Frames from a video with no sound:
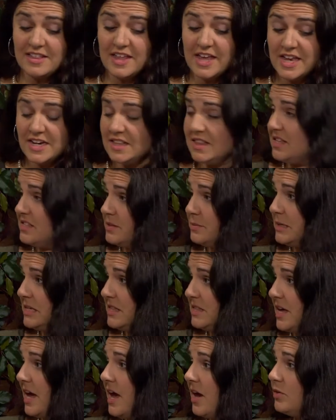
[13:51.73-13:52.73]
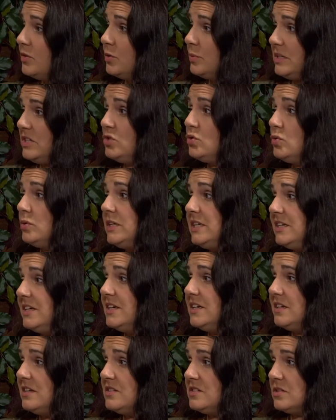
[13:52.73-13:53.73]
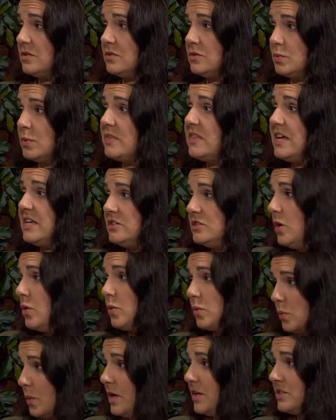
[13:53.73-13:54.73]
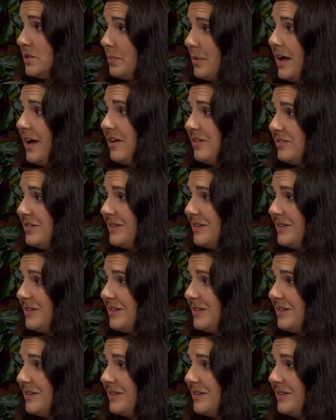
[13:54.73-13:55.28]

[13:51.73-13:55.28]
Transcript: line, Elizabeth, how do we treat kidney stones when they don't want to pass?